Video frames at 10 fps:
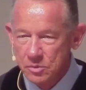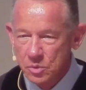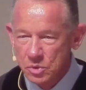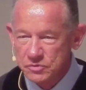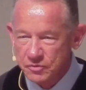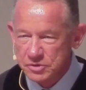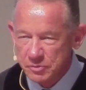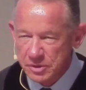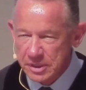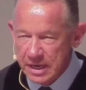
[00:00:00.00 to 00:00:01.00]
was for
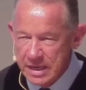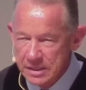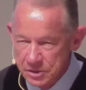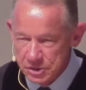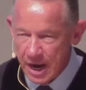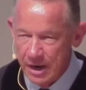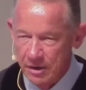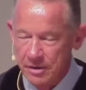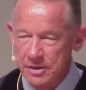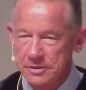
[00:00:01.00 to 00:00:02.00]
something that he
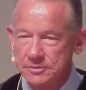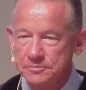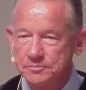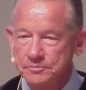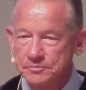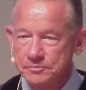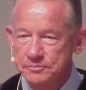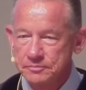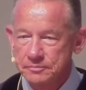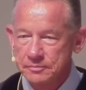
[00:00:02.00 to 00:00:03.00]
desired,
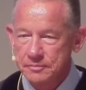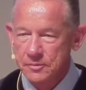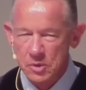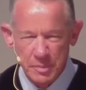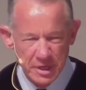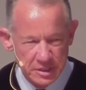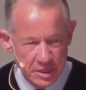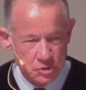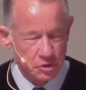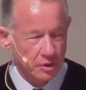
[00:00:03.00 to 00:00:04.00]
to be a
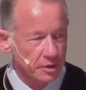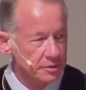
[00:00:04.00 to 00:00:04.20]
teacher.